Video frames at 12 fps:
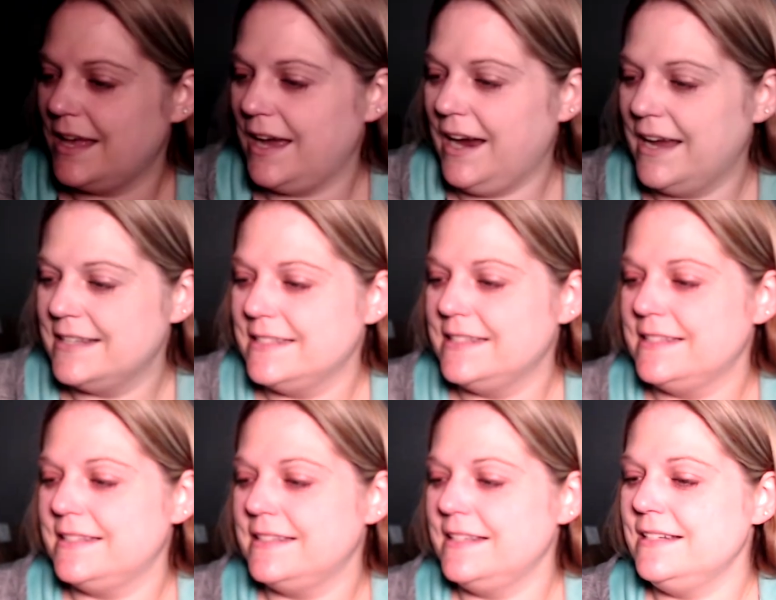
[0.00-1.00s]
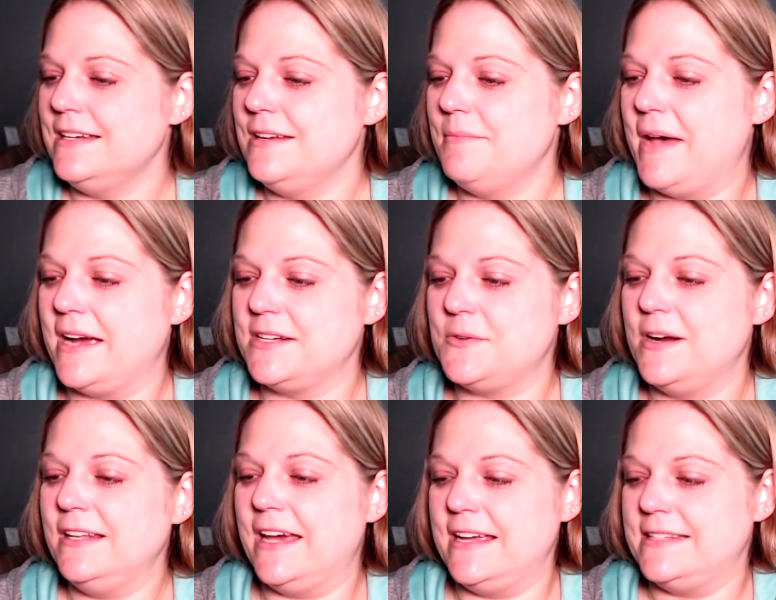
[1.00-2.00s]
All right, back to our
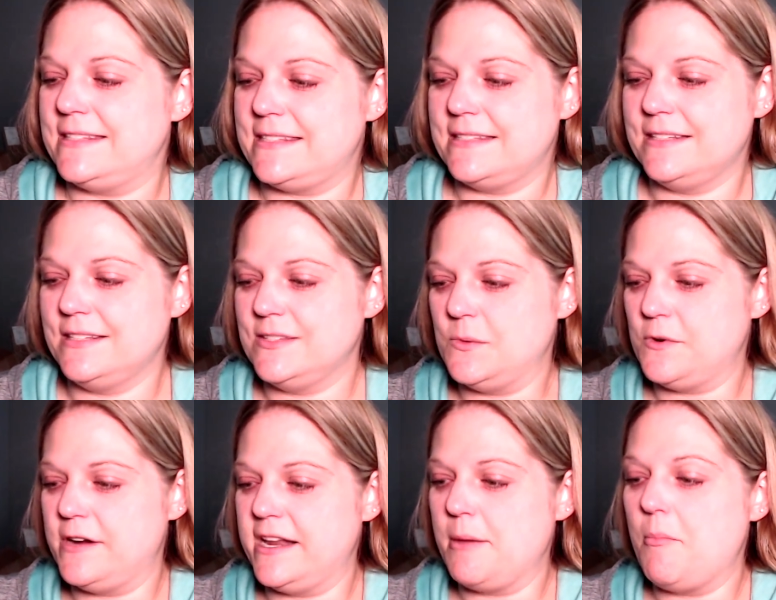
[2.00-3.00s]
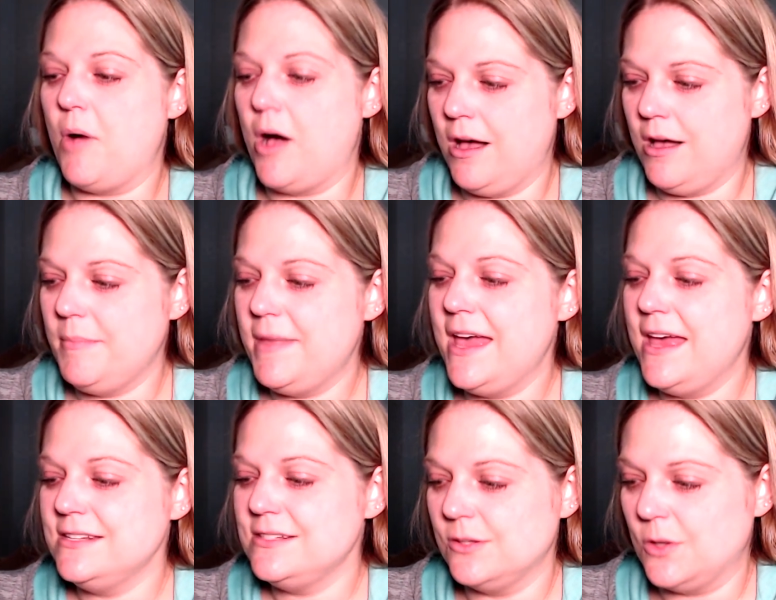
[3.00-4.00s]
lines. So we're writing Mom
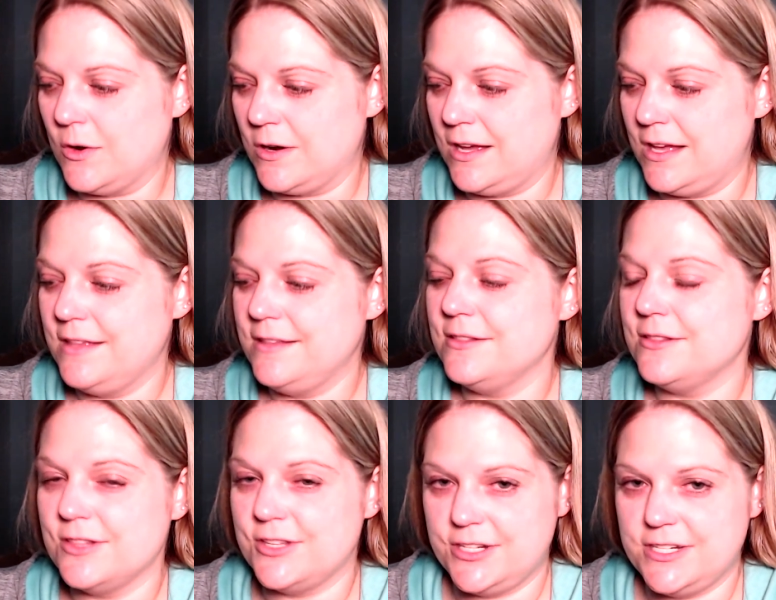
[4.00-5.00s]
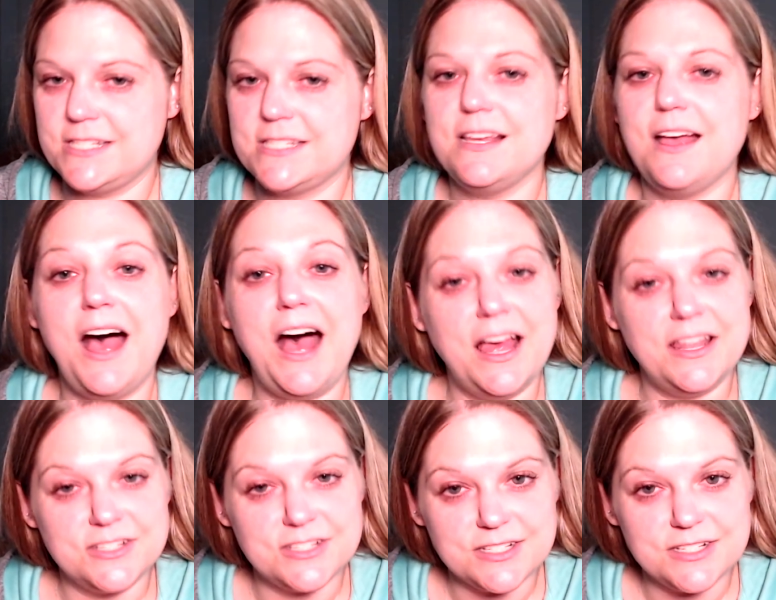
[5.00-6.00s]
and Laura looked
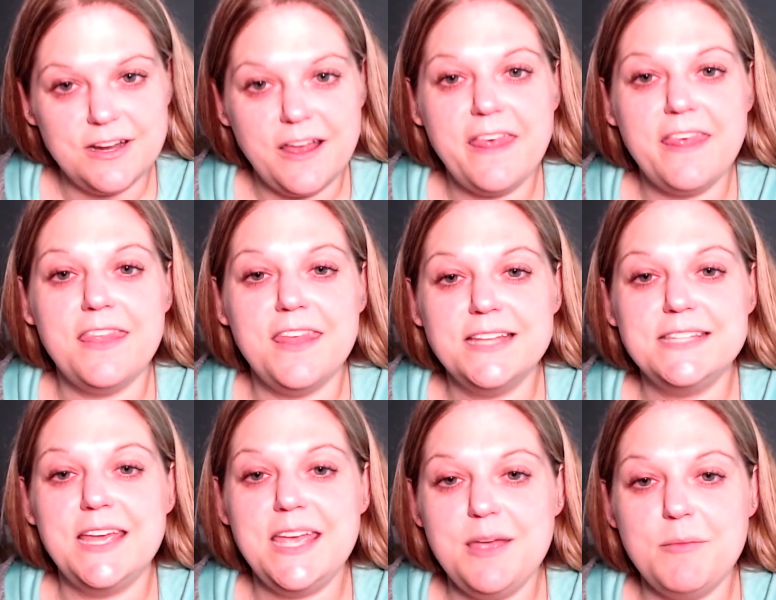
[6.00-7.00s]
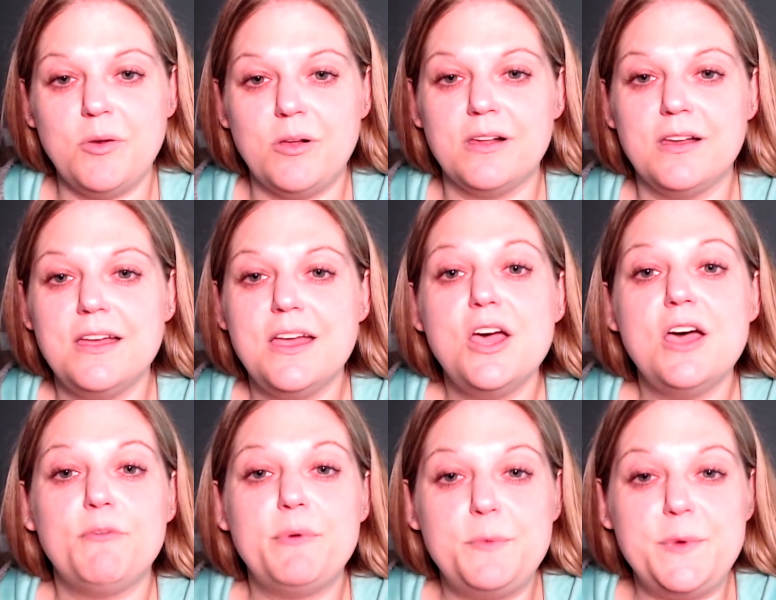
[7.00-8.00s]
under the table.
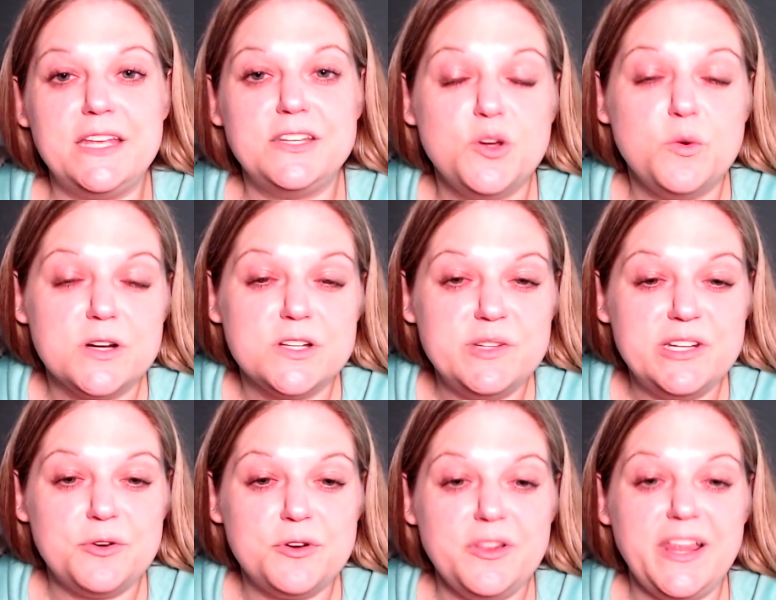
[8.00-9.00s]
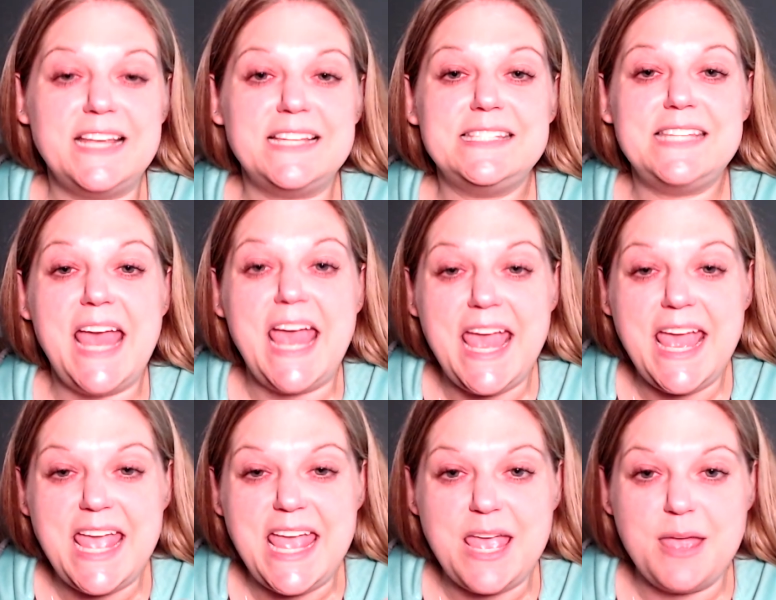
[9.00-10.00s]
When we get to words we don't know, like
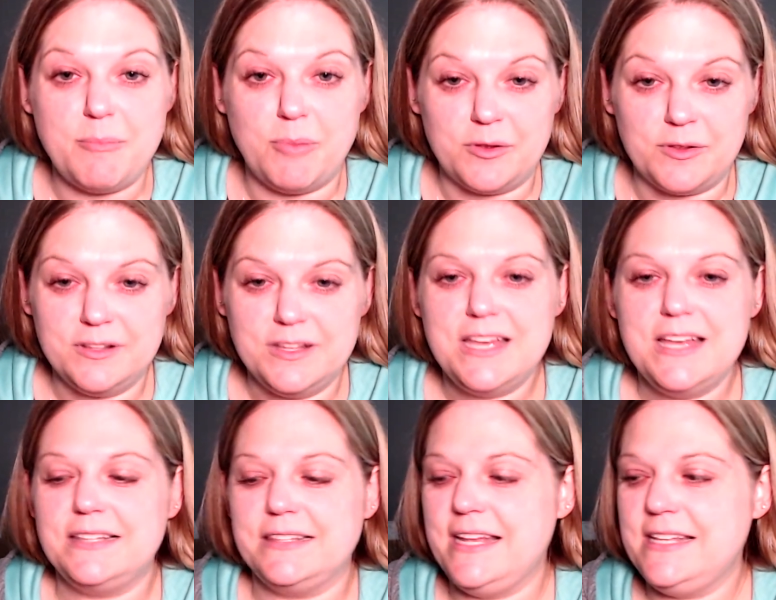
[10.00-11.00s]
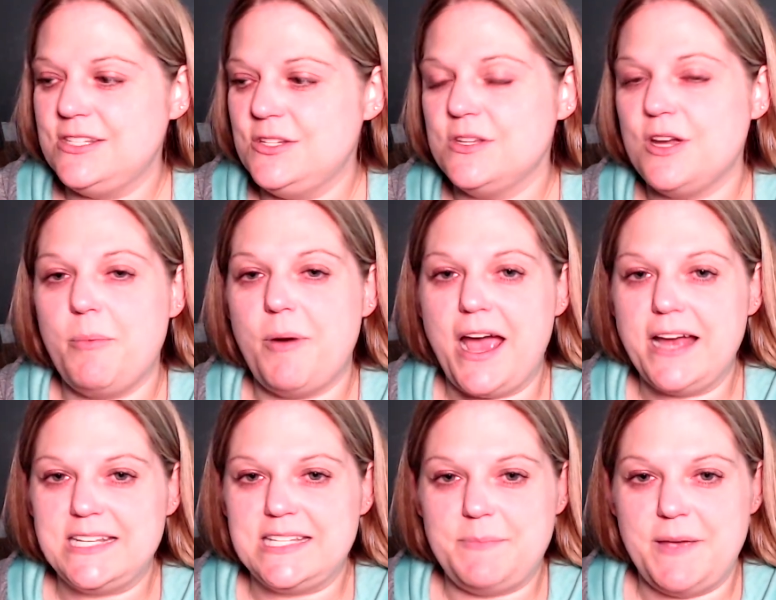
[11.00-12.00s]
table, let's use our
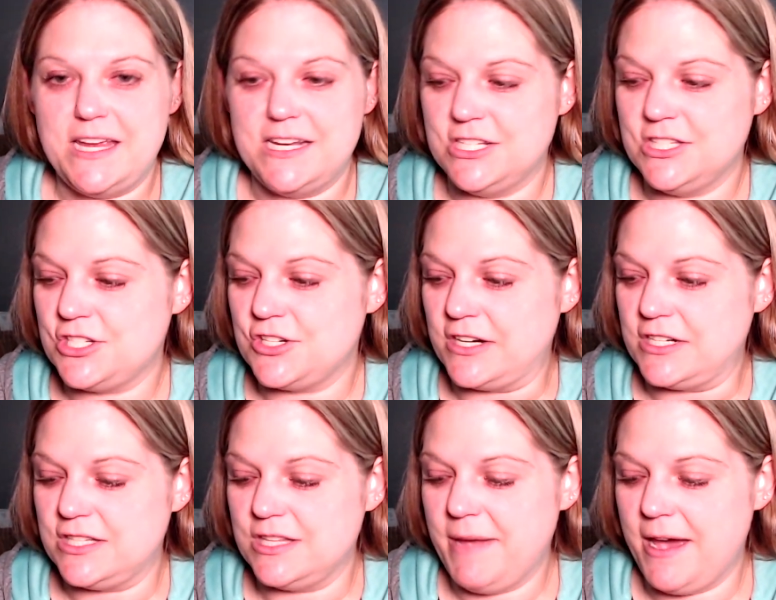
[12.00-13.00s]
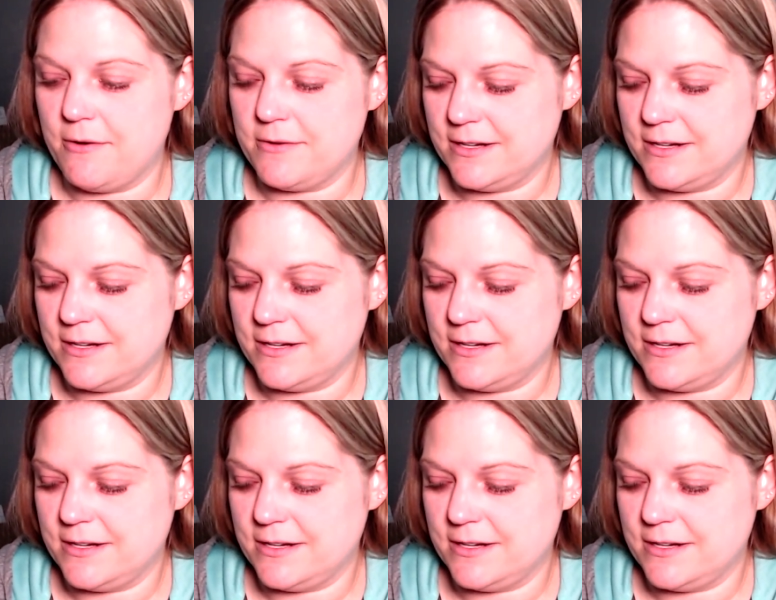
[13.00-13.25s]
practice page and stretch them out.